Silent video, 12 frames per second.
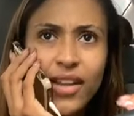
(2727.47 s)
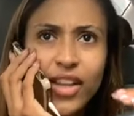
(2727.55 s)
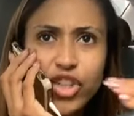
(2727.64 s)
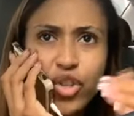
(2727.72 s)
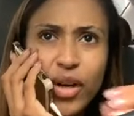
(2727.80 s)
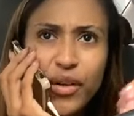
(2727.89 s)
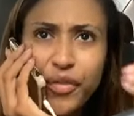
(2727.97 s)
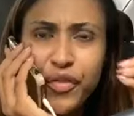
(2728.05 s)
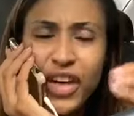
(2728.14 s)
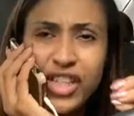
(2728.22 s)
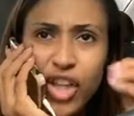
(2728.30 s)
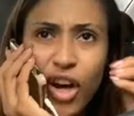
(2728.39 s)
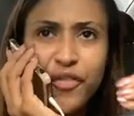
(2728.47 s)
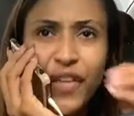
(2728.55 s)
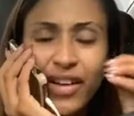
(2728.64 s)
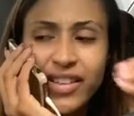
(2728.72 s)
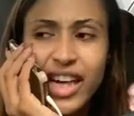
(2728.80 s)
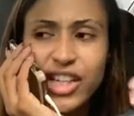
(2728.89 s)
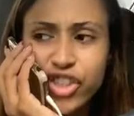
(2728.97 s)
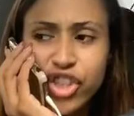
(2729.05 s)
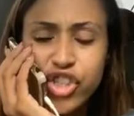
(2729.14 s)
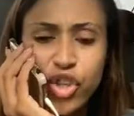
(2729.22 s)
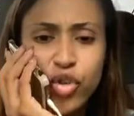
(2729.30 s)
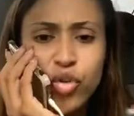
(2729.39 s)
That you can fix our
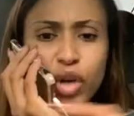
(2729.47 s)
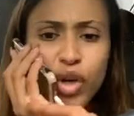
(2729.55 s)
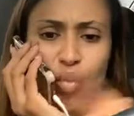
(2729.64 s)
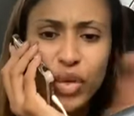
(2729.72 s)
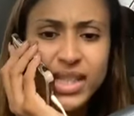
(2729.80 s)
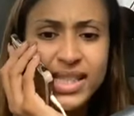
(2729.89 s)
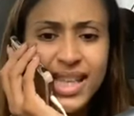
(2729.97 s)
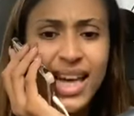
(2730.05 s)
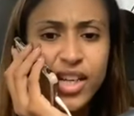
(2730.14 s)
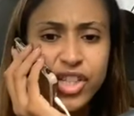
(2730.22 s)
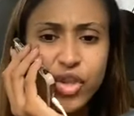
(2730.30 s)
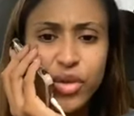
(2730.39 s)
foundation so you can reset us,